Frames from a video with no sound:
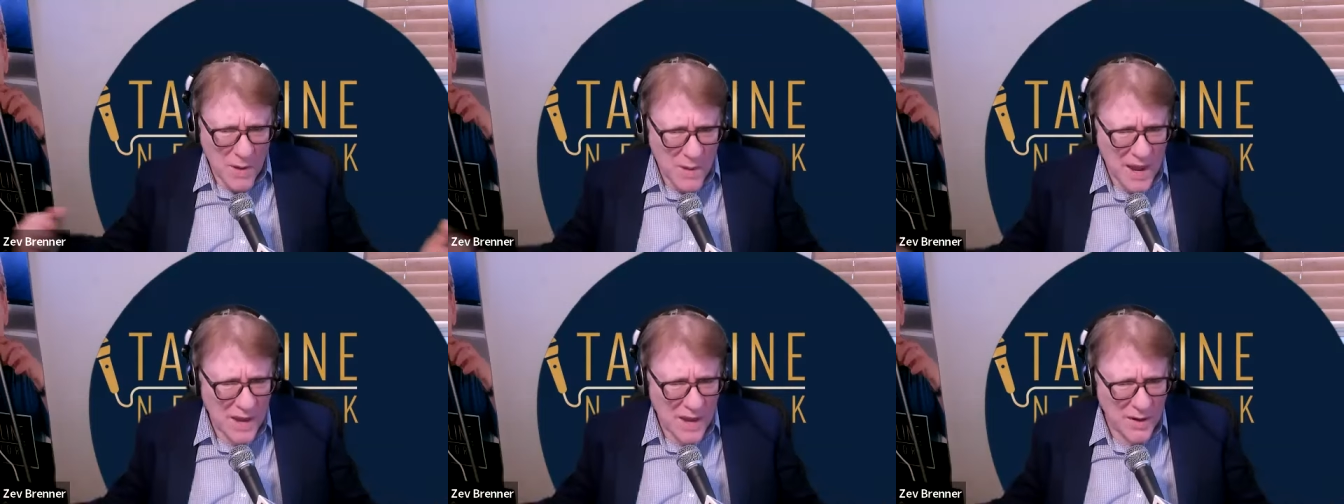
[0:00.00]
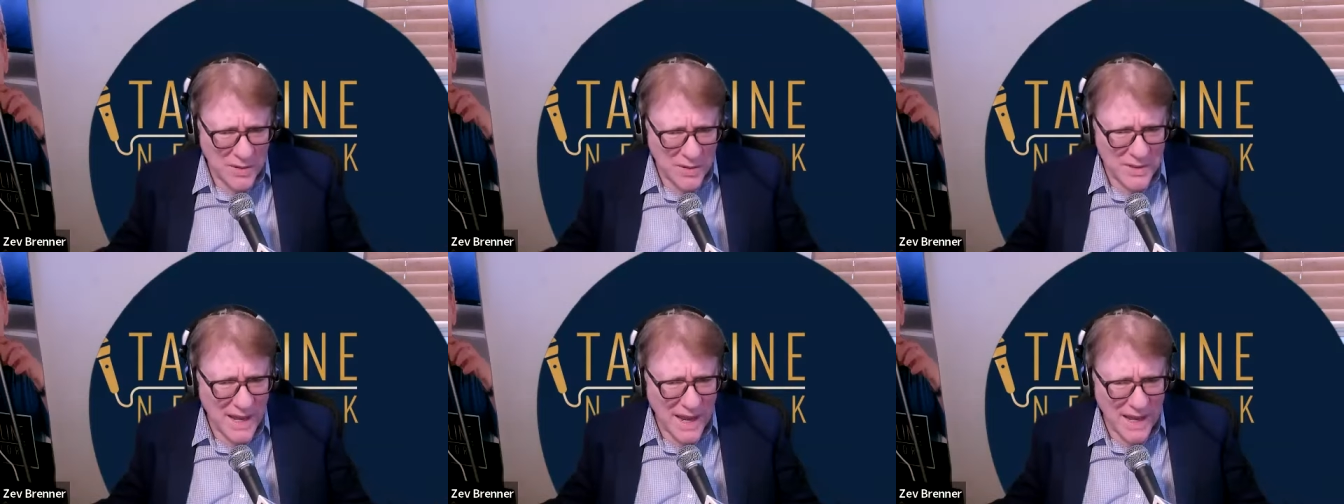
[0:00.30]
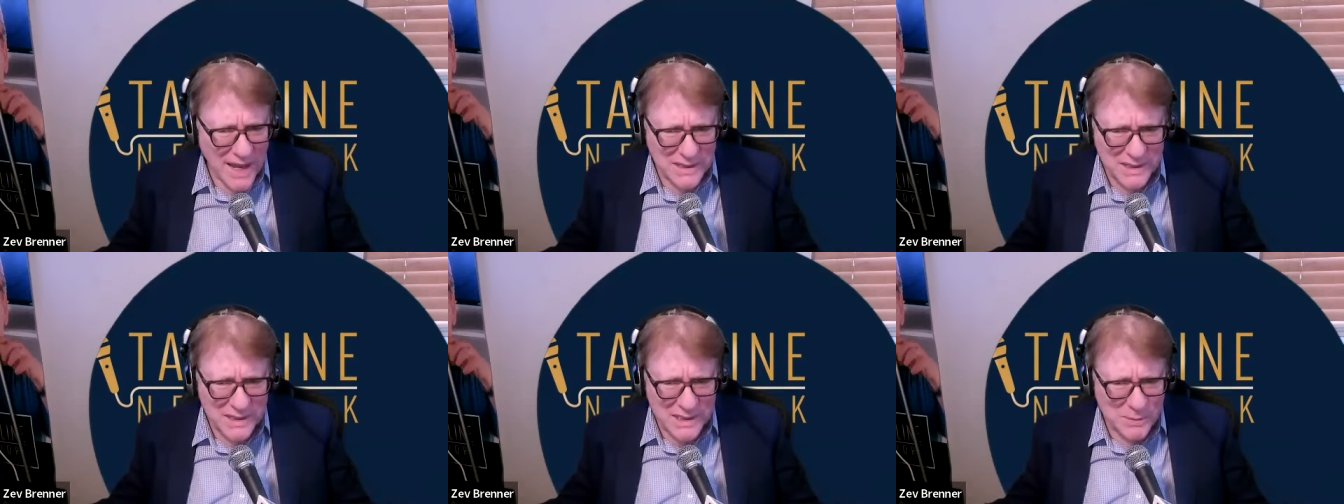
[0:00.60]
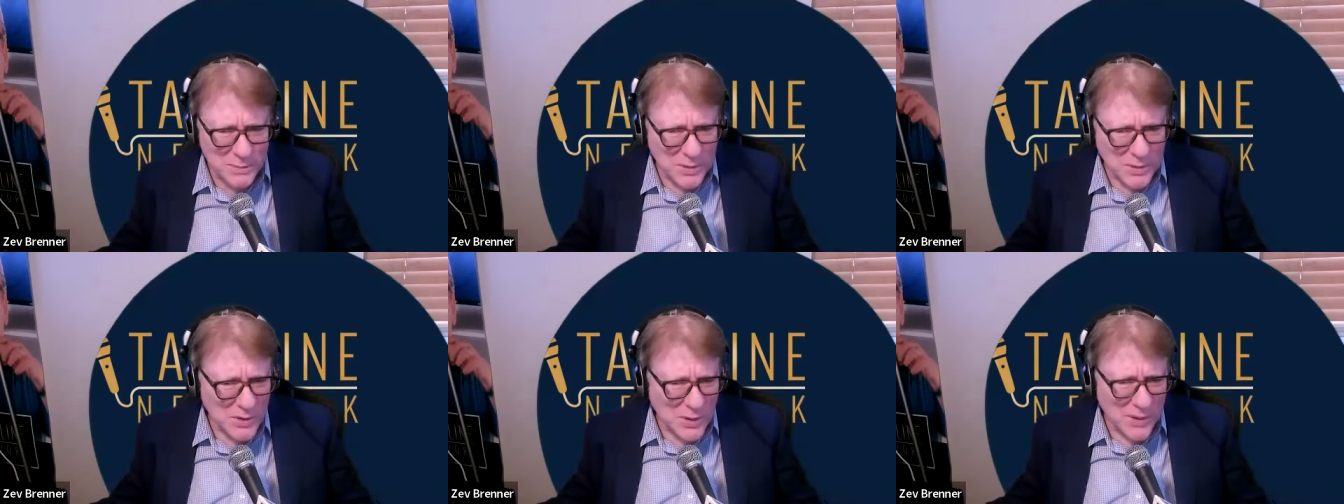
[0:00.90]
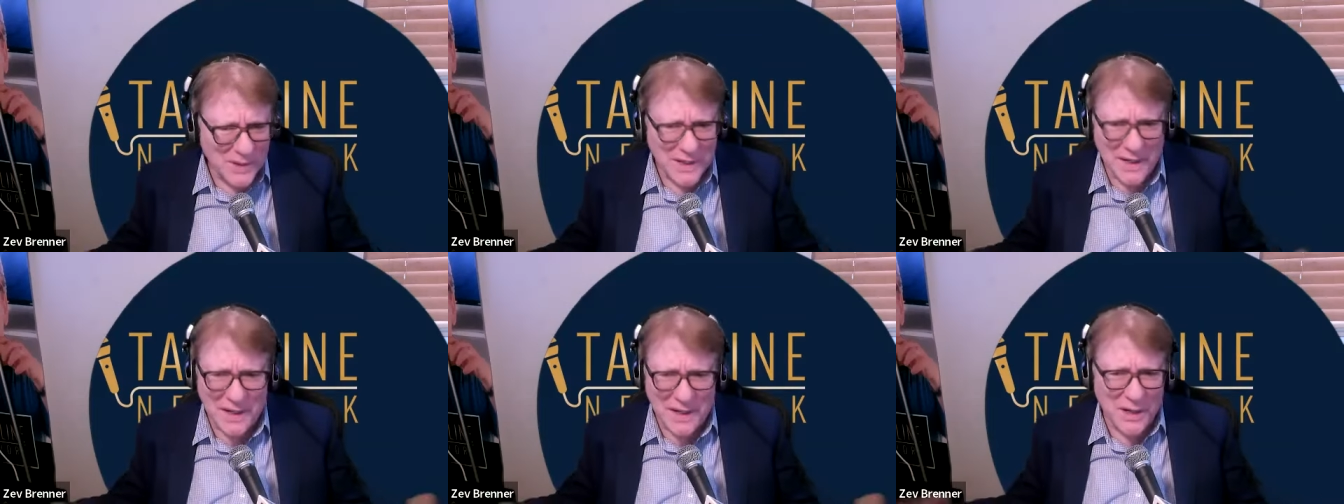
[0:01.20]
pay your taxes, but
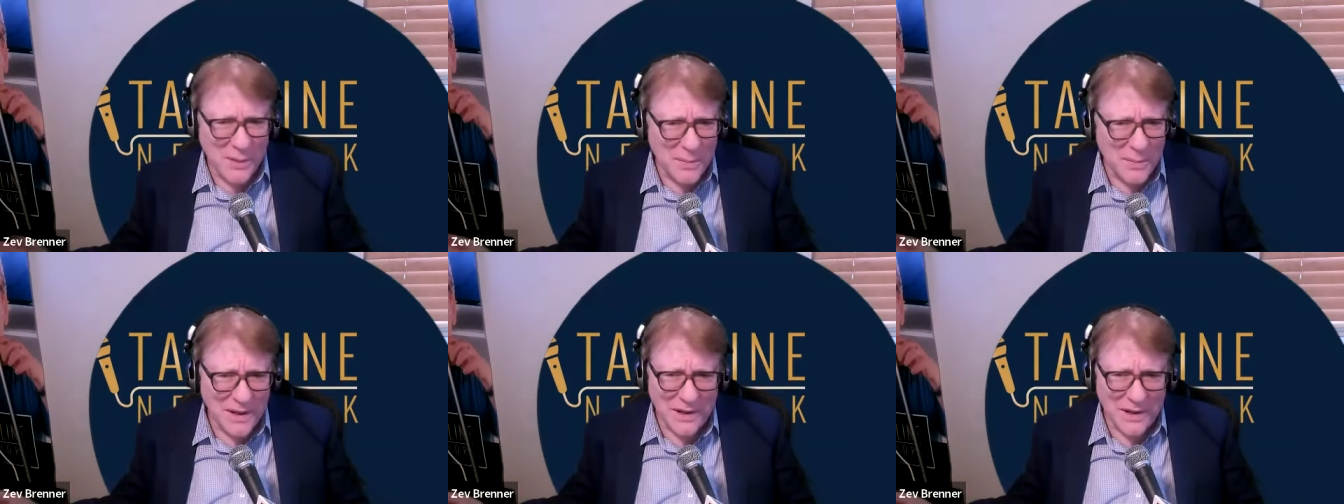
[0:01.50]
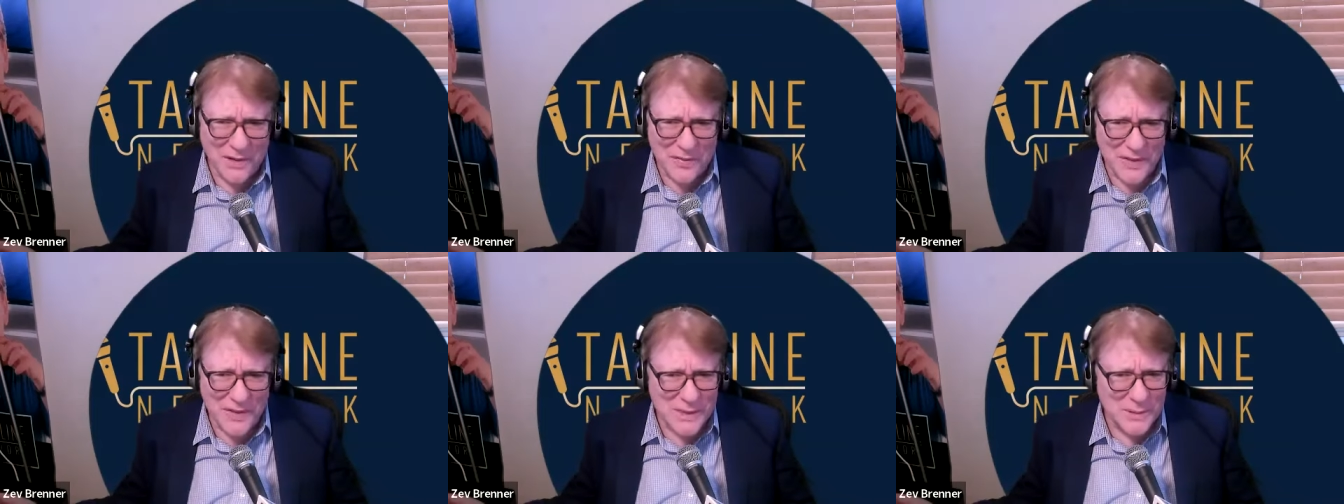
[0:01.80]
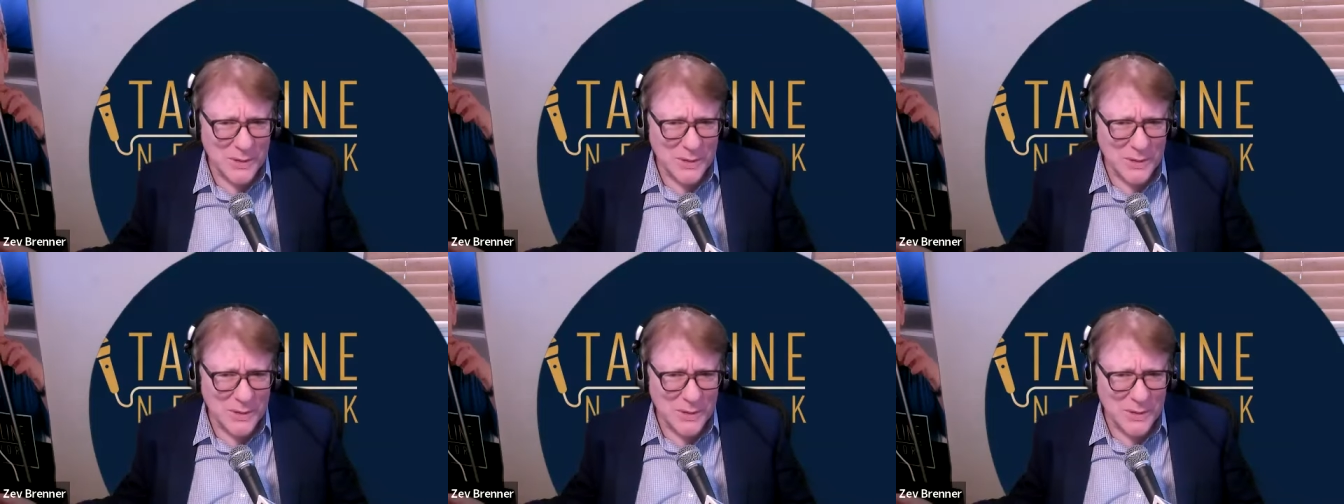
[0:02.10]
don't get any benefits.